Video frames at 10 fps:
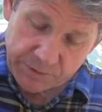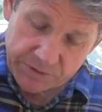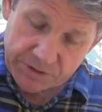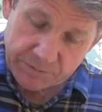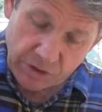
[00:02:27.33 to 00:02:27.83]

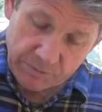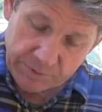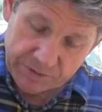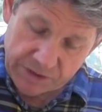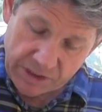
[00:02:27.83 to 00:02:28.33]
put some
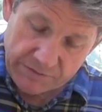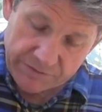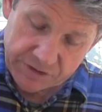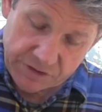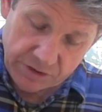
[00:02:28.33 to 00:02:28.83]
compost
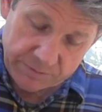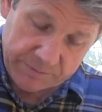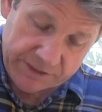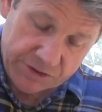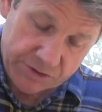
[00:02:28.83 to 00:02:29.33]
over the top,
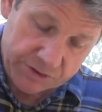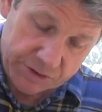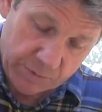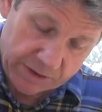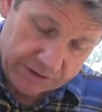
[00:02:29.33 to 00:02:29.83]
make sure
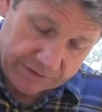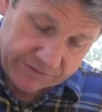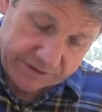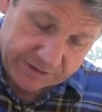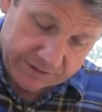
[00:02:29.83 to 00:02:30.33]
it's well
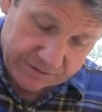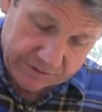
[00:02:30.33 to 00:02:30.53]
covered.